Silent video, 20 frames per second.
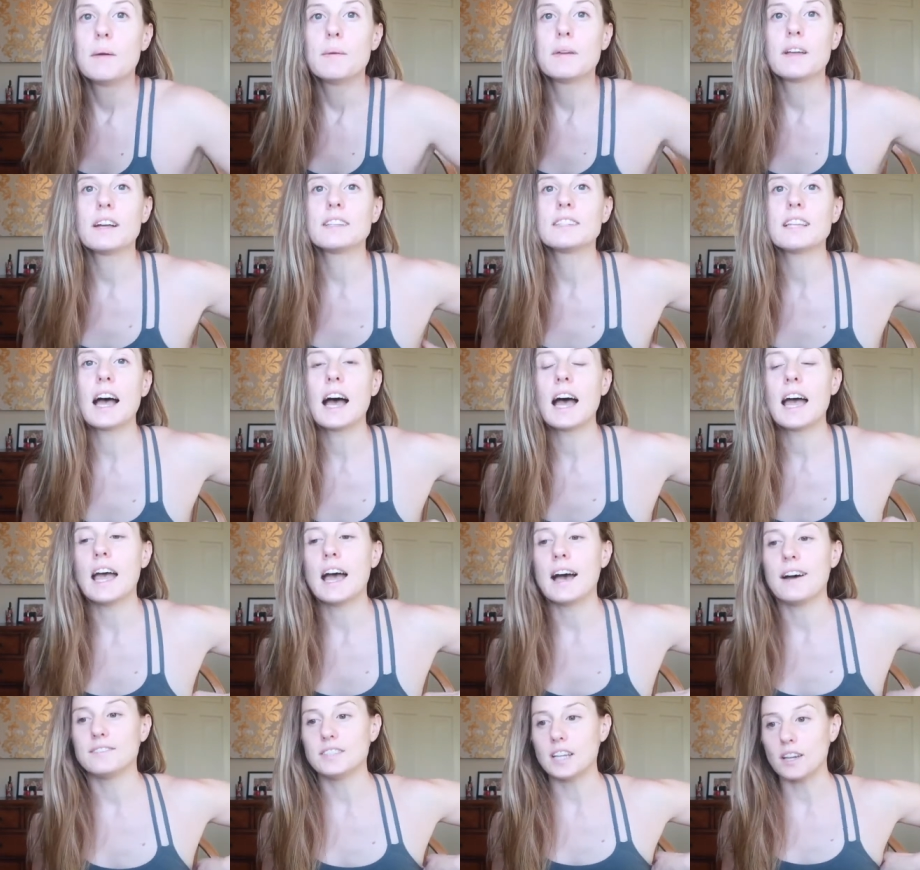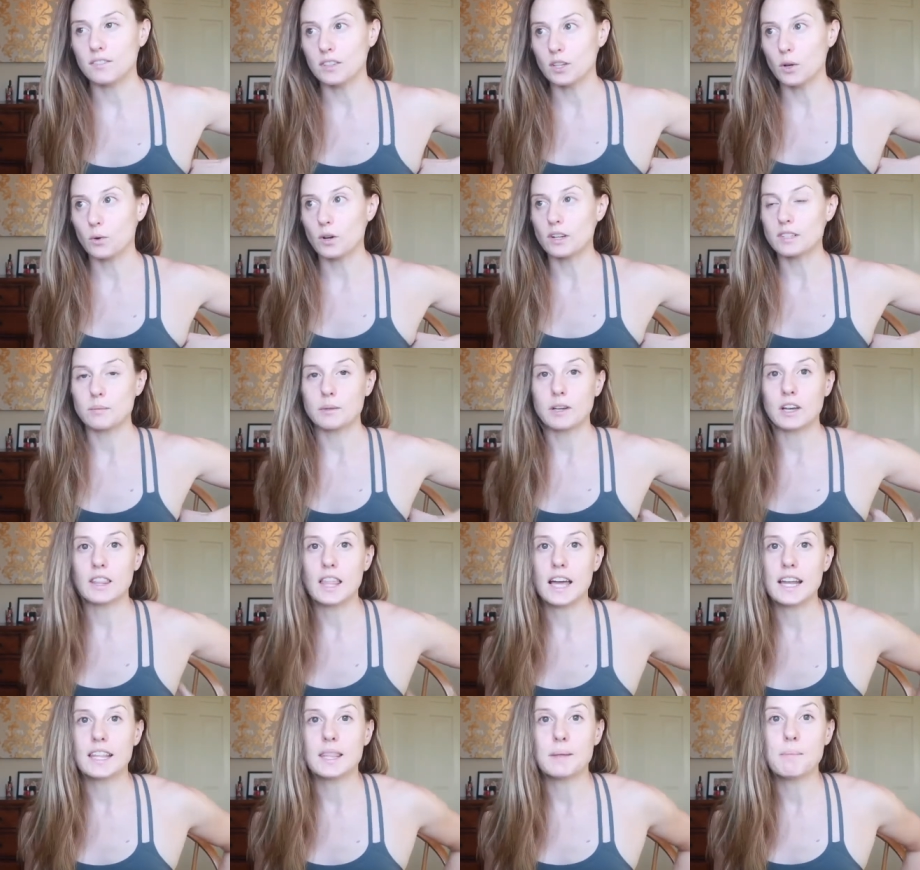because I have definitely ordered something
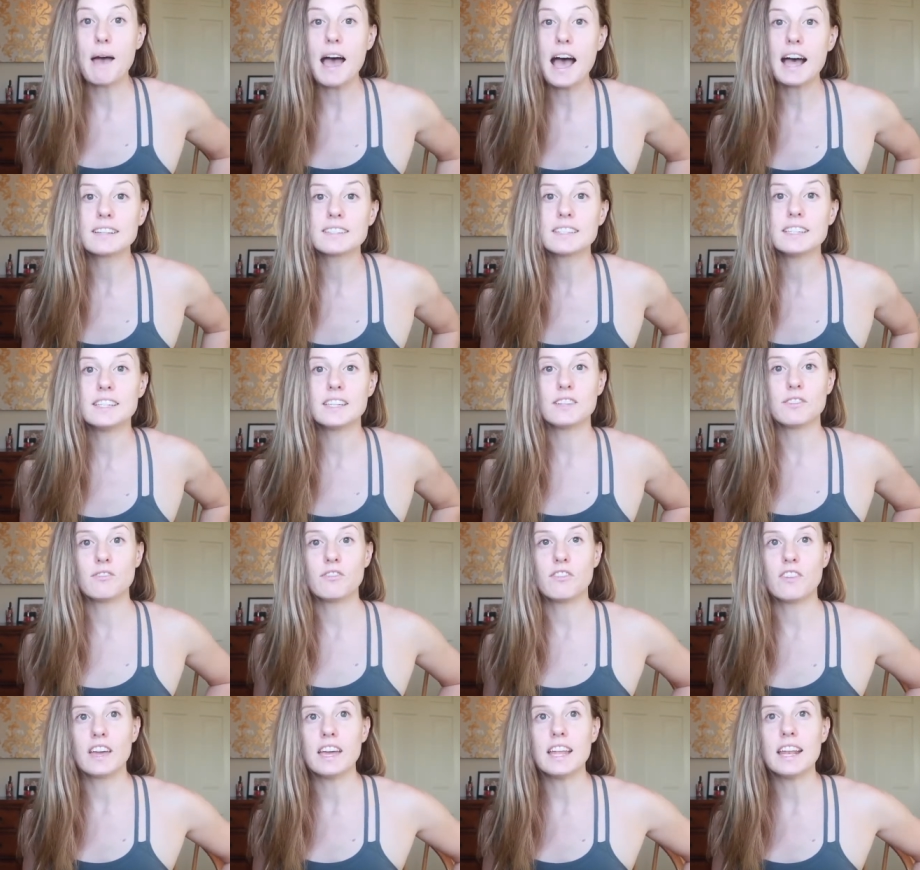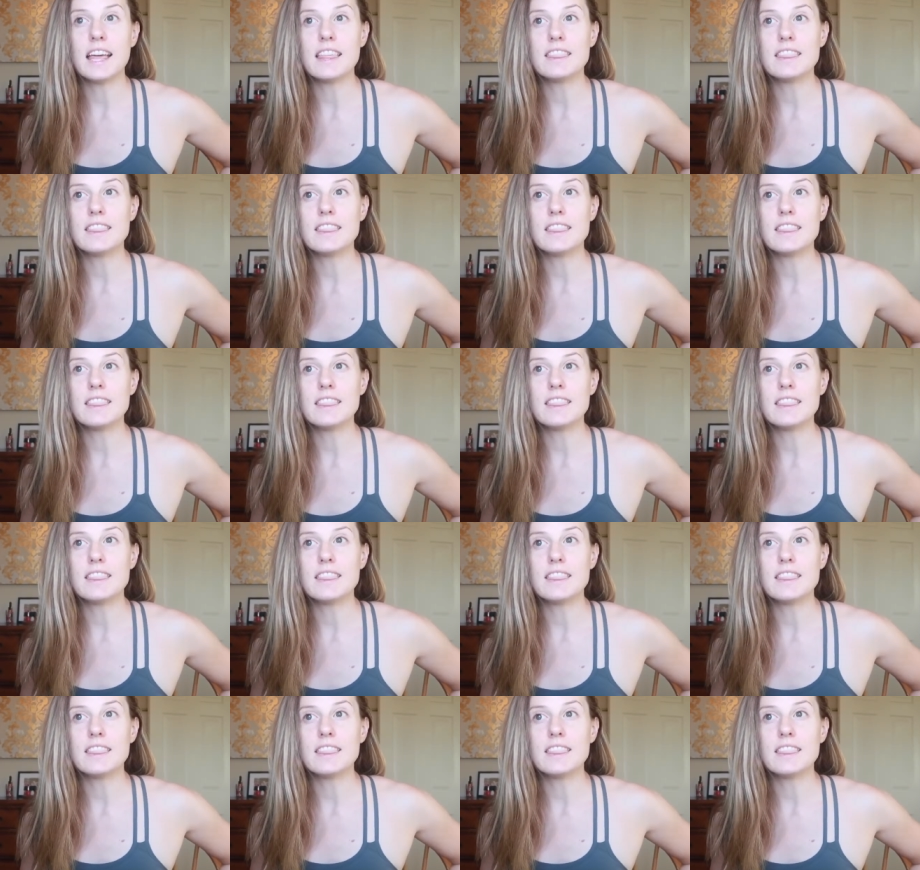online in the past and it didn't fit,